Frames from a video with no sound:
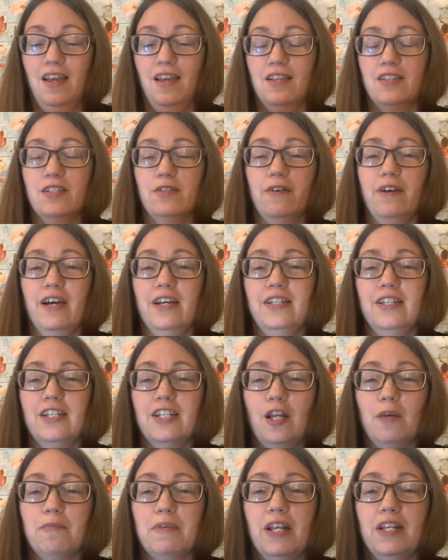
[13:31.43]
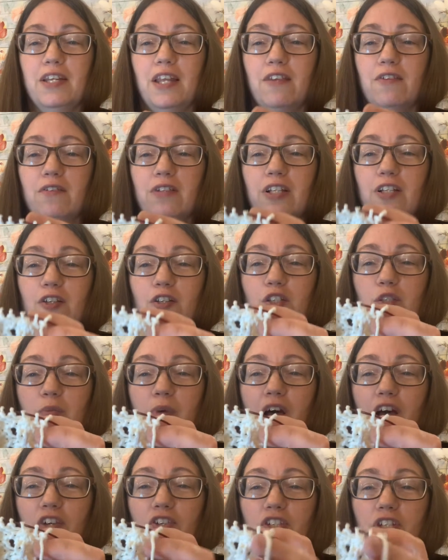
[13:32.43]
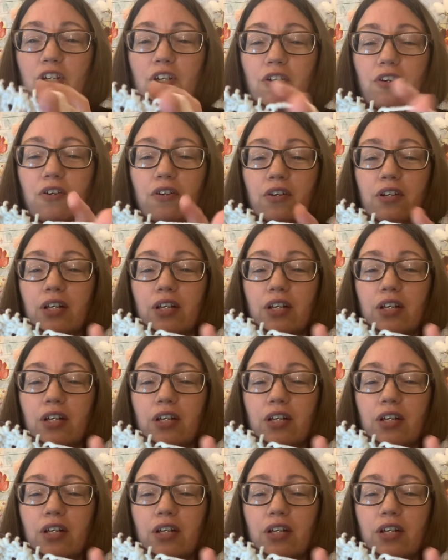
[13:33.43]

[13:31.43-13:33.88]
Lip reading: So I did up another little swatch here